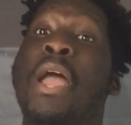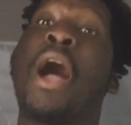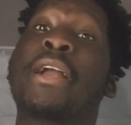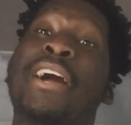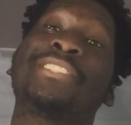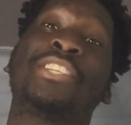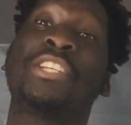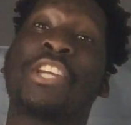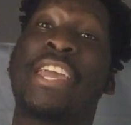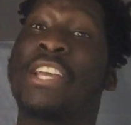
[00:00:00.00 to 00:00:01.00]
Hi guys,
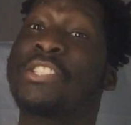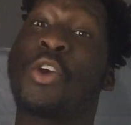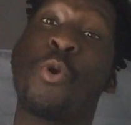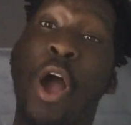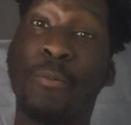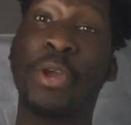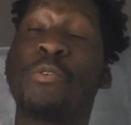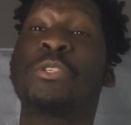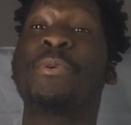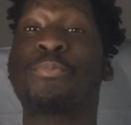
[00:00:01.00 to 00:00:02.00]
TJ here. So I'm
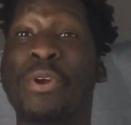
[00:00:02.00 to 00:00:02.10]
going to be